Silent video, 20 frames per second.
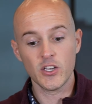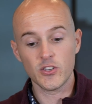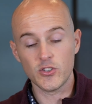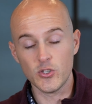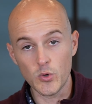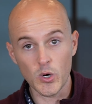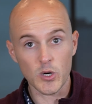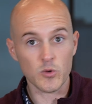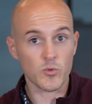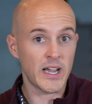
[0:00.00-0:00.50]

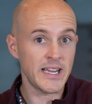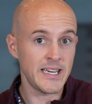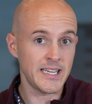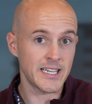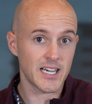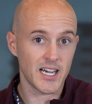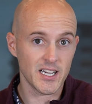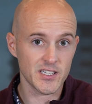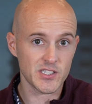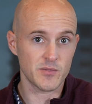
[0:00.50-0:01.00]
You are writing
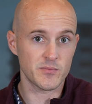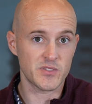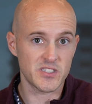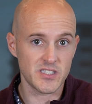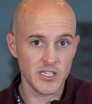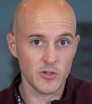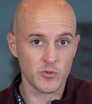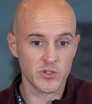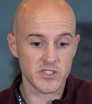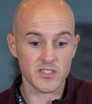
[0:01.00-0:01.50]
custom
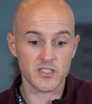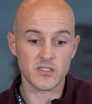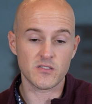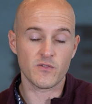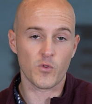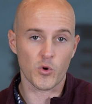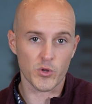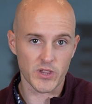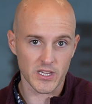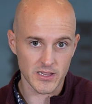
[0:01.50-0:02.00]
sequences
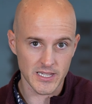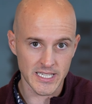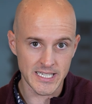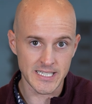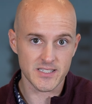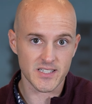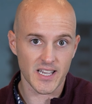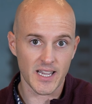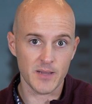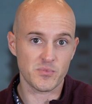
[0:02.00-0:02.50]
for the
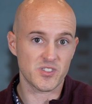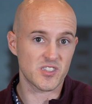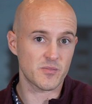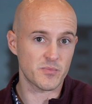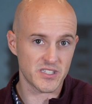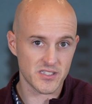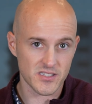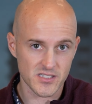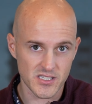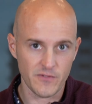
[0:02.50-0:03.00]
lead type
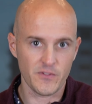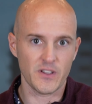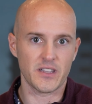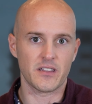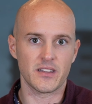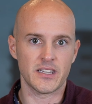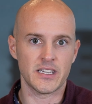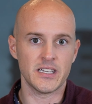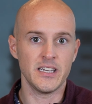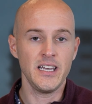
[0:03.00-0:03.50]

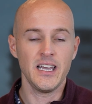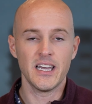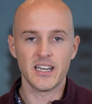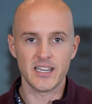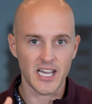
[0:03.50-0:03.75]
specifically,